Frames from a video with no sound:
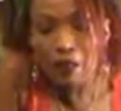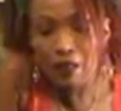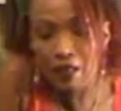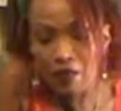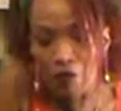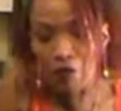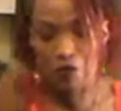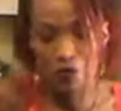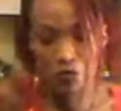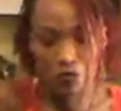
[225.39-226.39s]
And the other
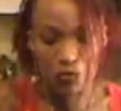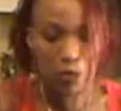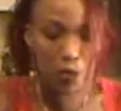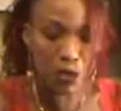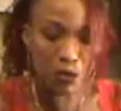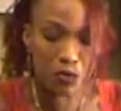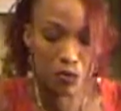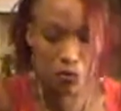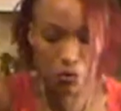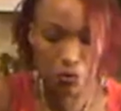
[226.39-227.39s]
reason you don't want the
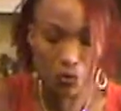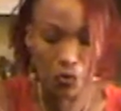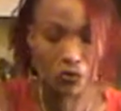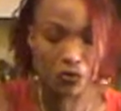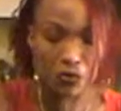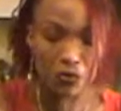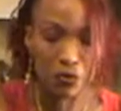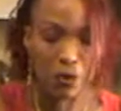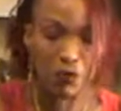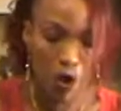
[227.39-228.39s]
skewers, the
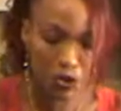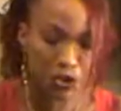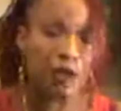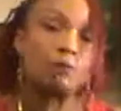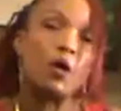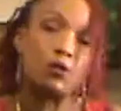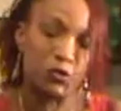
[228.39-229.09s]
raw chicken part,